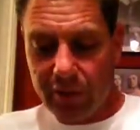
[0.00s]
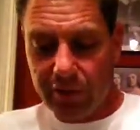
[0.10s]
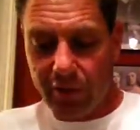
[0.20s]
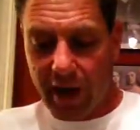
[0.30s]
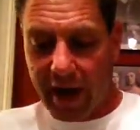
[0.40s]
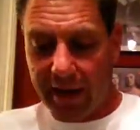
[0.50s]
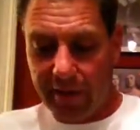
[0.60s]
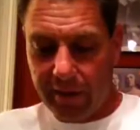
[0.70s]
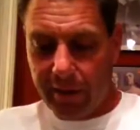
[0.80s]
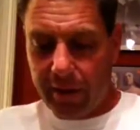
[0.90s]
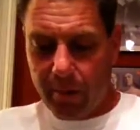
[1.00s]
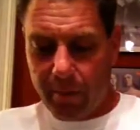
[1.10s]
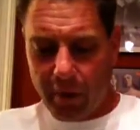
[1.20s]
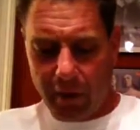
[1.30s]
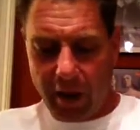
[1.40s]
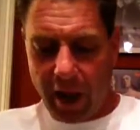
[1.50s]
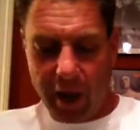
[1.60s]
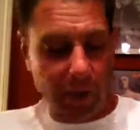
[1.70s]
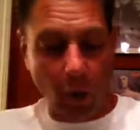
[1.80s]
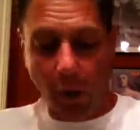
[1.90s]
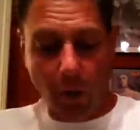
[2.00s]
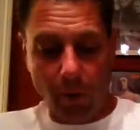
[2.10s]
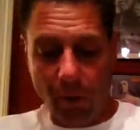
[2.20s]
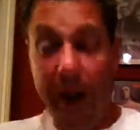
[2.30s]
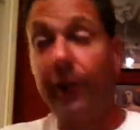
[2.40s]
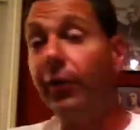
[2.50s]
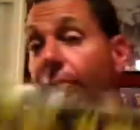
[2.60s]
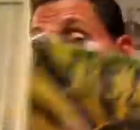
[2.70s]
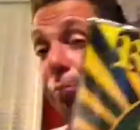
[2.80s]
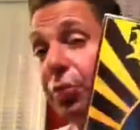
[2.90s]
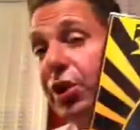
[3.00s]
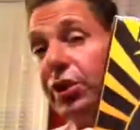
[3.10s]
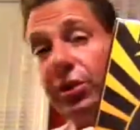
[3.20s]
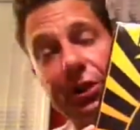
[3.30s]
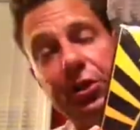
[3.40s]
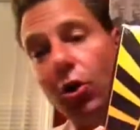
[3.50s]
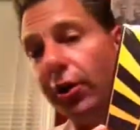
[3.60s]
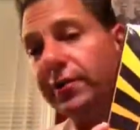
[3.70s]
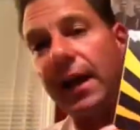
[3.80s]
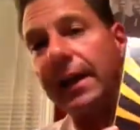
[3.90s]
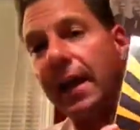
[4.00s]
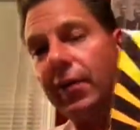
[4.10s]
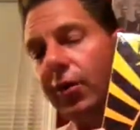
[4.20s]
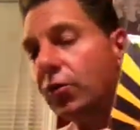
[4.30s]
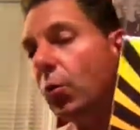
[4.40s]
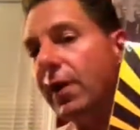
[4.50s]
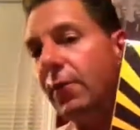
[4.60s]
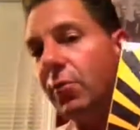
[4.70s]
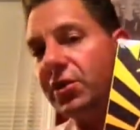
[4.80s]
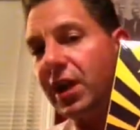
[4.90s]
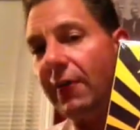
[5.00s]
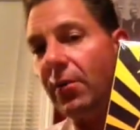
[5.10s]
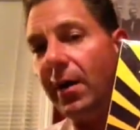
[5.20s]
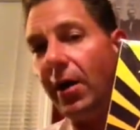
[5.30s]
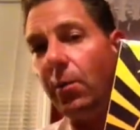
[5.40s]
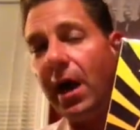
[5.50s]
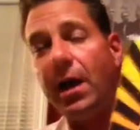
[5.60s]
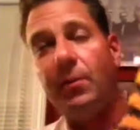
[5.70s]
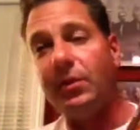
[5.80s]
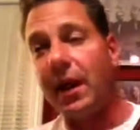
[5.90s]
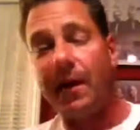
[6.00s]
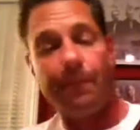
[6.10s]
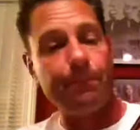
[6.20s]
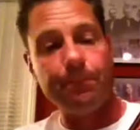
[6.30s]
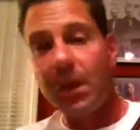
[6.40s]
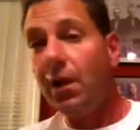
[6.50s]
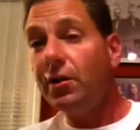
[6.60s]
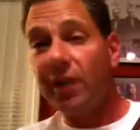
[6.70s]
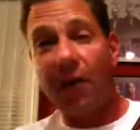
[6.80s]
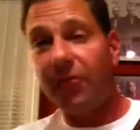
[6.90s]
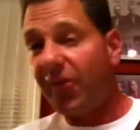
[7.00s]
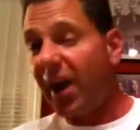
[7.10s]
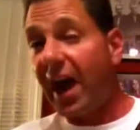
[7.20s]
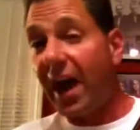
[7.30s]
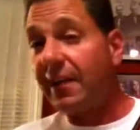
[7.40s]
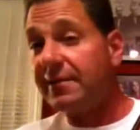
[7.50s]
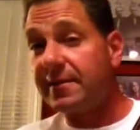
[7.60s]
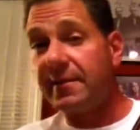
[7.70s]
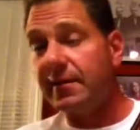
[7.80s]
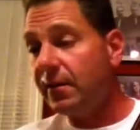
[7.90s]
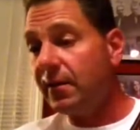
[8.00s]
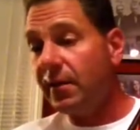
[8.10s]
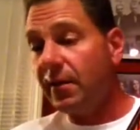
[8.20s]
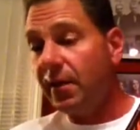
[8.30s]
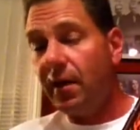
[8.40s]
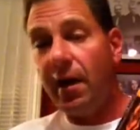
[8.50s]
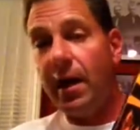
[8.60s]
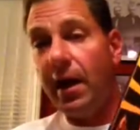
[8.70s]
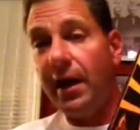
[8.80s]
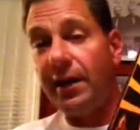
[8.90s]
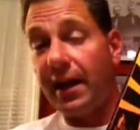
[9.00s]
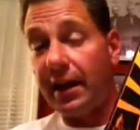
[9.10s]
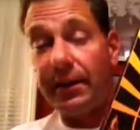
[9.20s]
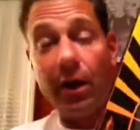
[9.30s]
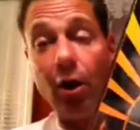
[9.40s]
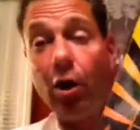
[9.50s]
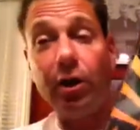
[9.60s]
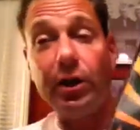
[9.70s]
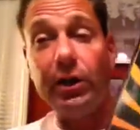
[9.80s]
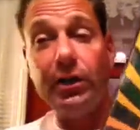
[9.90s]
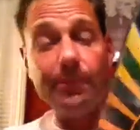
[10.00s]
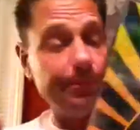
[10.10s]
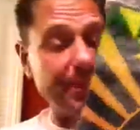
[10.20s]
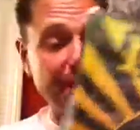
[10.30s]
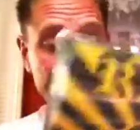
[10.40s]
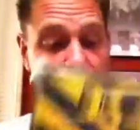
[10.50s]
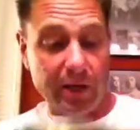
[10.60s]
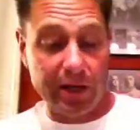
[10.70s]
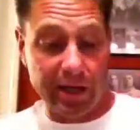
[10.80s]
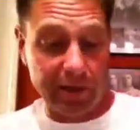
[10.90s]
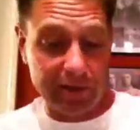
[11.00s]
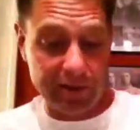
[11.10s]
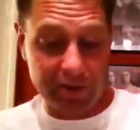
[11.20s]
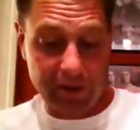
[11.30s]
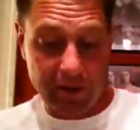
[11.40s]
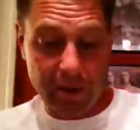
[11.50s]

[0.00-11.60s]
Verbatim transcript: track. But uh, the whole record is really good. It's like getting a new wave of British heavy metal band, but they're, they're fast and they're, they're hooky and sung in English.